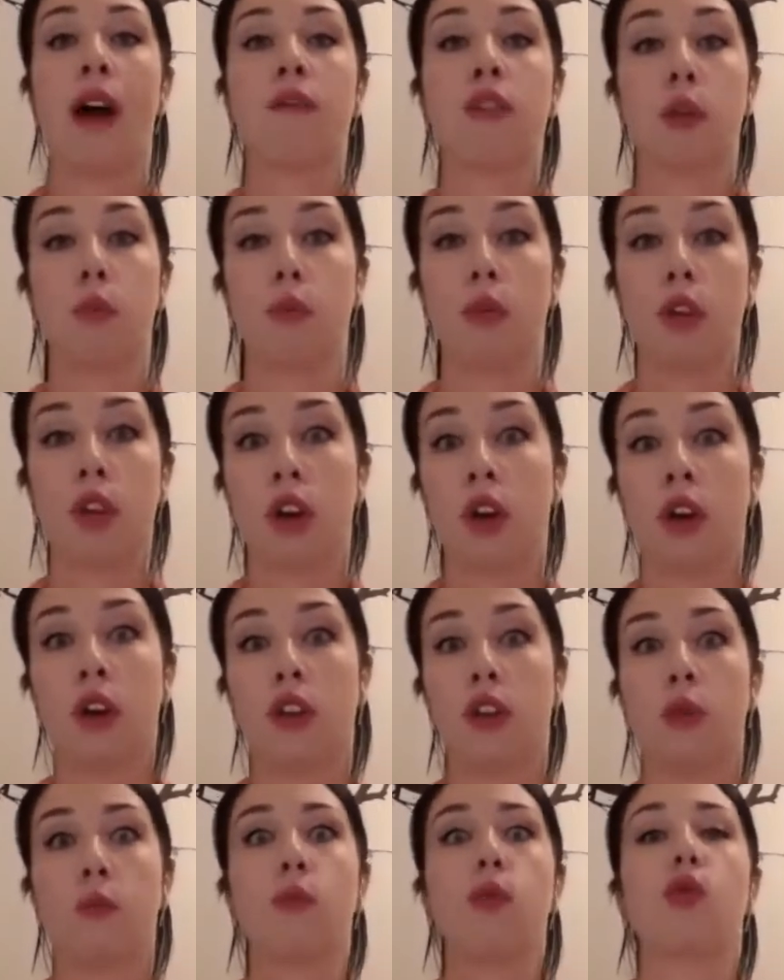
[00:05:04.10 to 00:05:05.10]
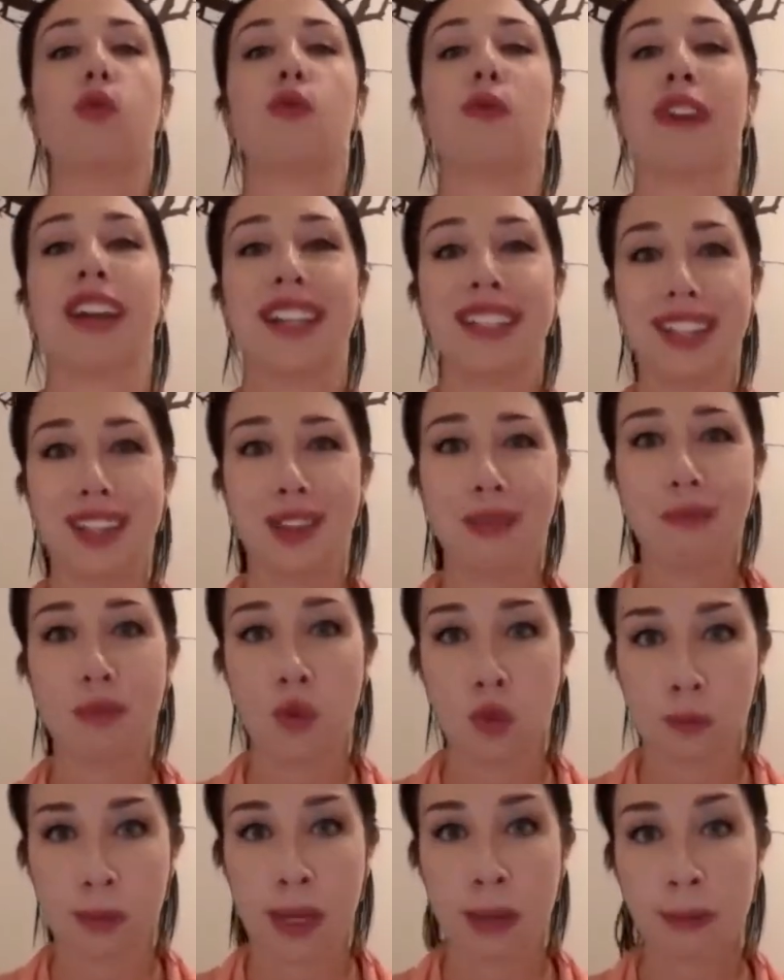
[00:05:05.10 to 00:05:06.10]
the moon rays and the moon
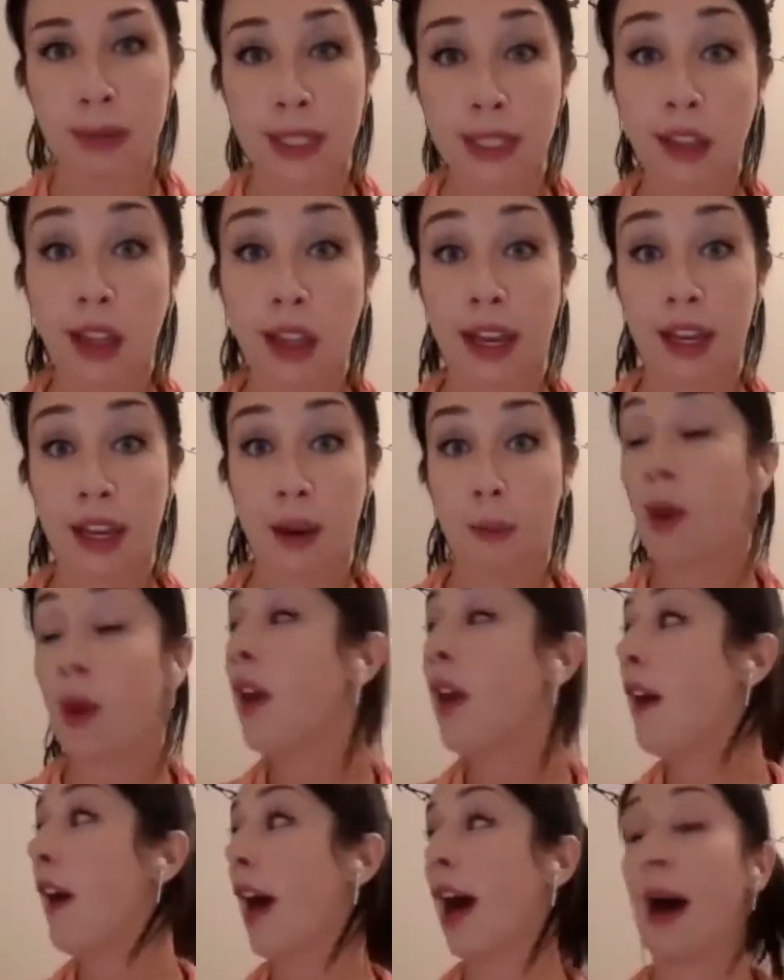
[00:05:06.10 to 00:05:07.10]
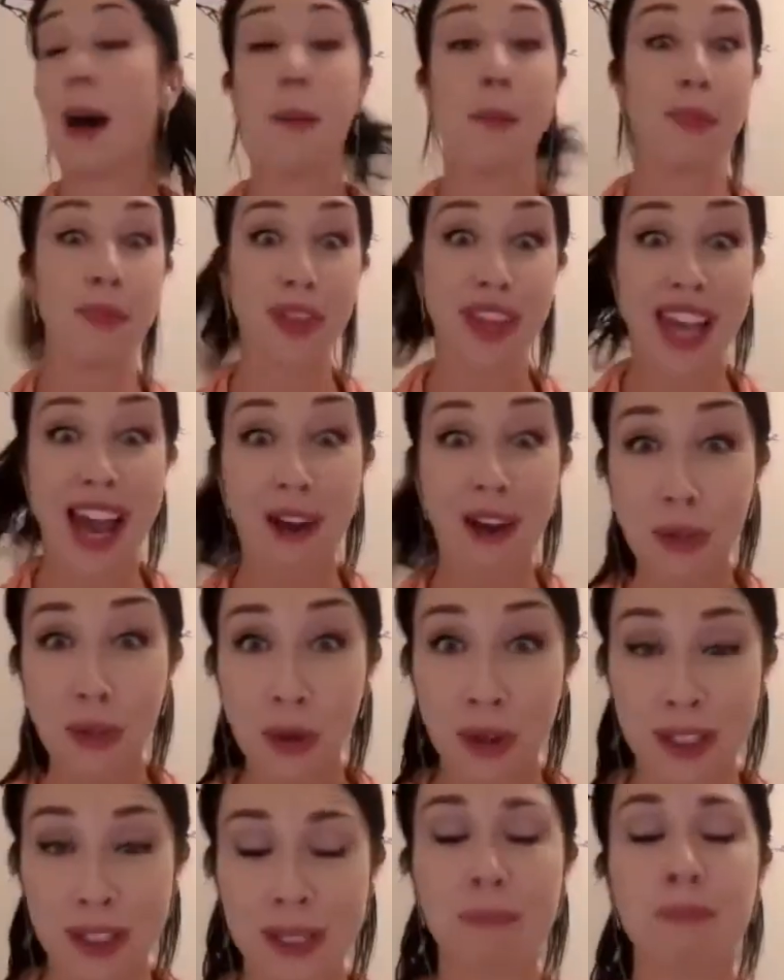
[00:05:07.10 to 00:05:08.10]
beams to light up the
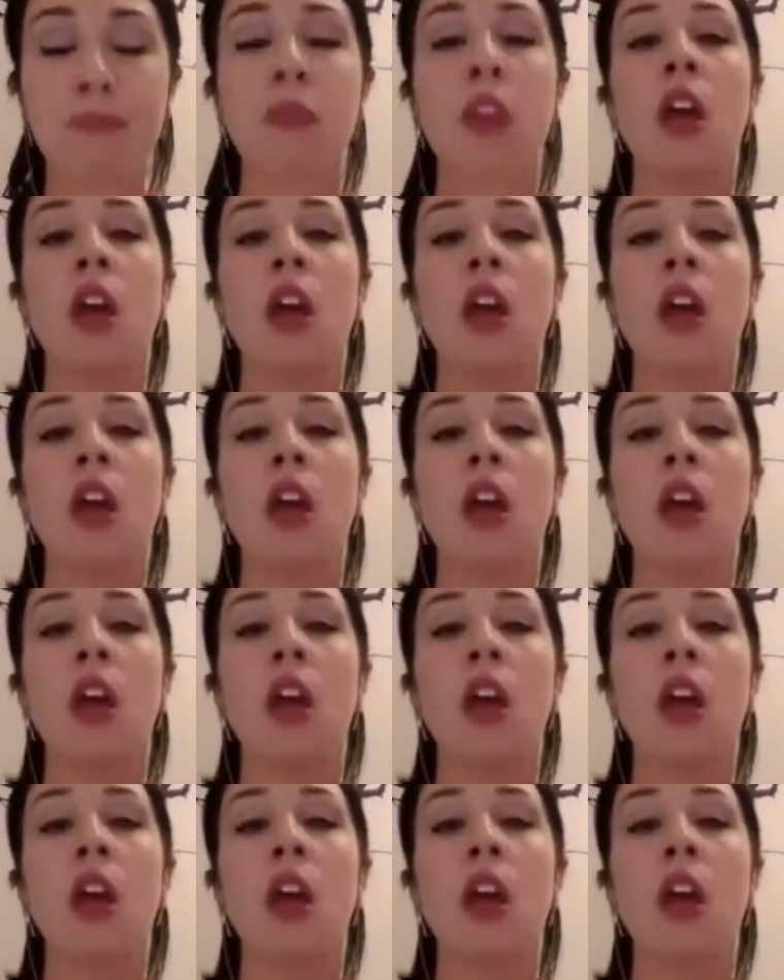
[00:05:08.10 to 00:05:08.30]
outdoors.